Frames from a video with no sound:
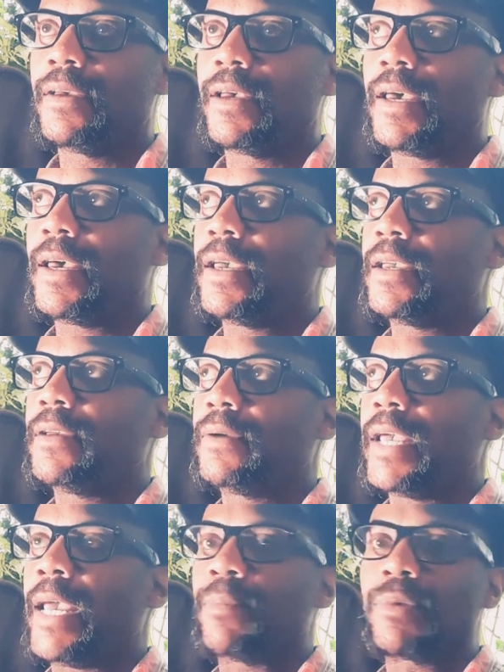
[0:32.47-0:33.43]
a
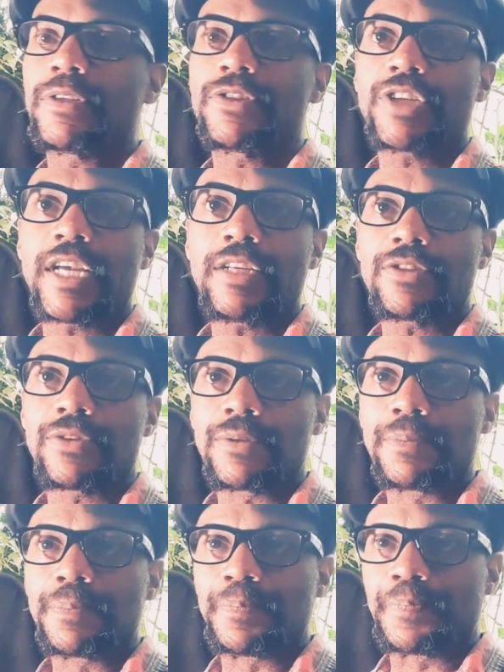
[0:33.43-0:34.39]
ambulance chaser.
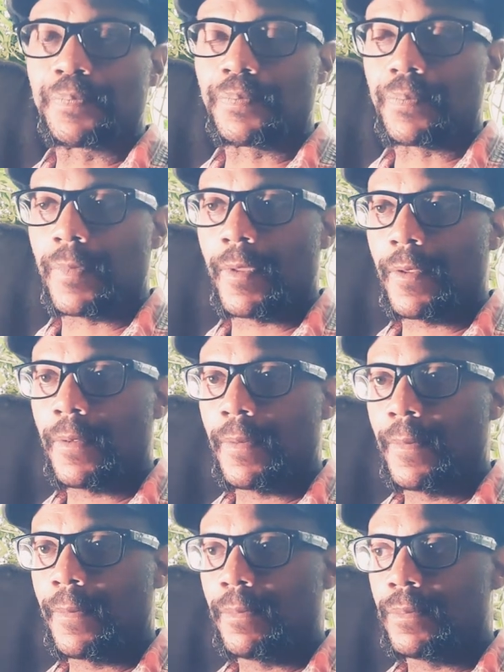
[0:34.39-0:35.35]

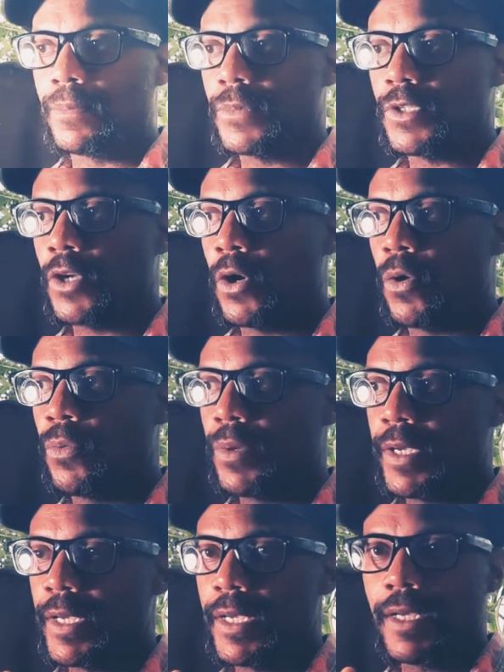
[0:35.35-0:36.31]
So,
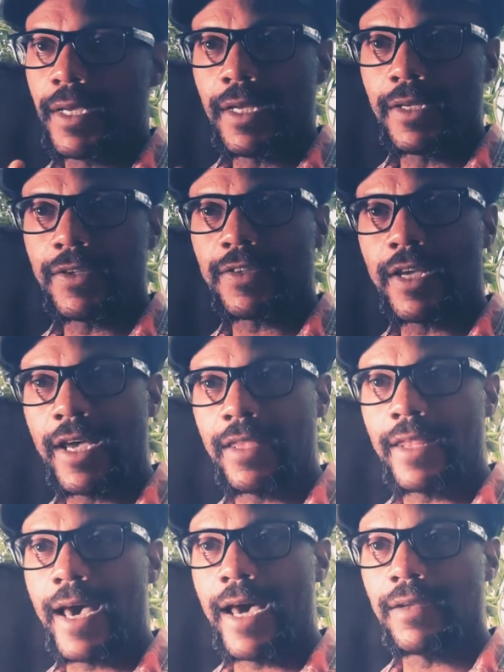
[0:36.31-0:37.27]
in saying
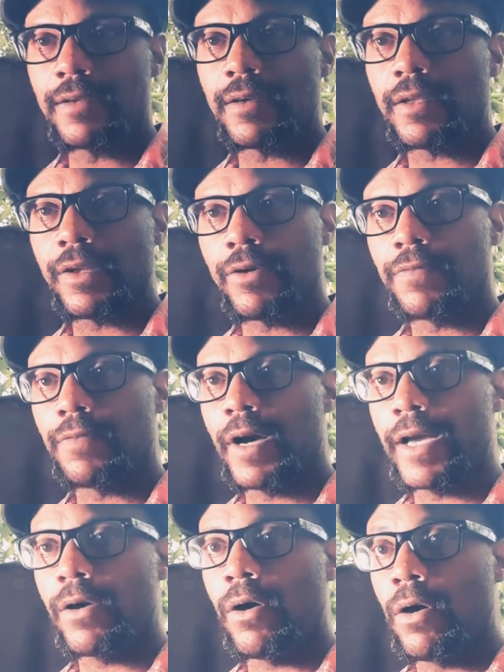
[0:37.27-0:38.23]
that and
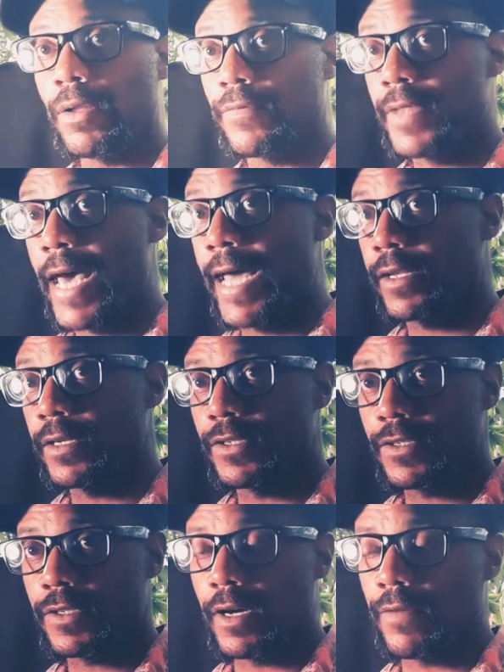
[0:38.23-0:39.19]
clarifying all of that good
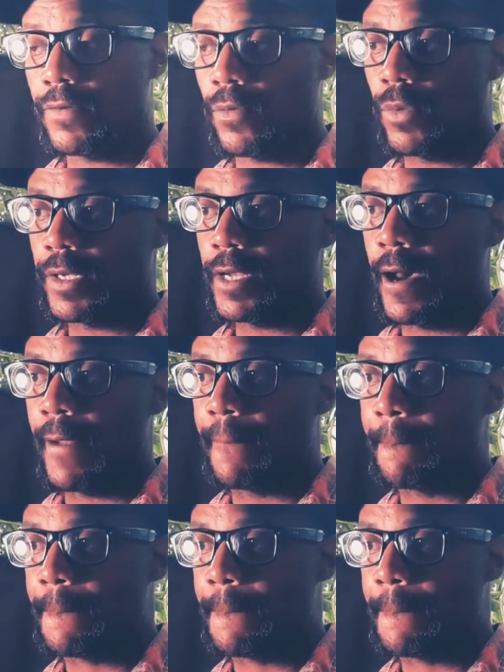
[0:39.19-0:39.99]
stuff and whatnot,